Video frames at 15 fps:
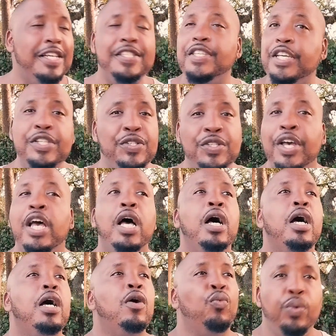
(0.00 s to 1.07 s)
his his
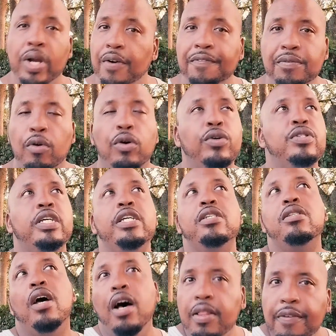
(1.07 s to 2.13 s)
real
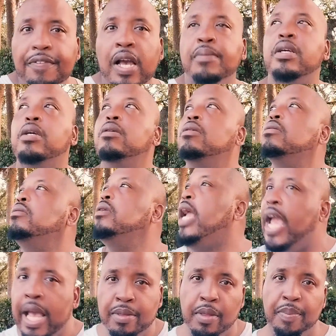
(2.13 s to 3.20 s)
his other family
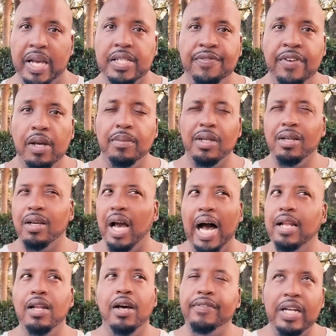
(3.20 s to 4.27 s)
and the Banks family.
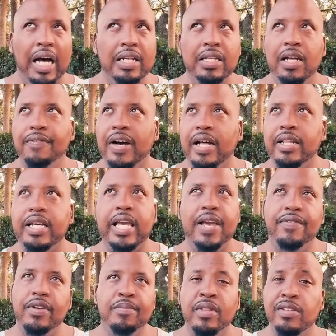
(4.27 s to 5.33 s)
I love it. I love how they
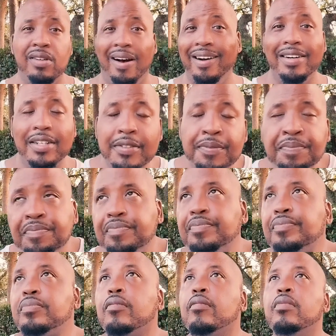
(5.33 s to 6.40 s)
gave him this arc.
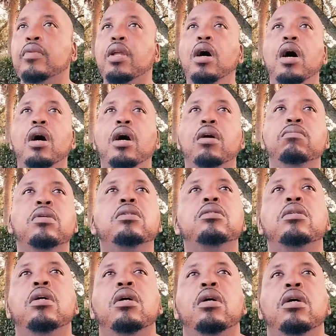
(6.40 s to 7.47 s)

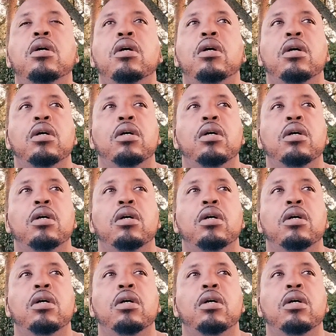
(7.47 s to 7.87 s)
Um,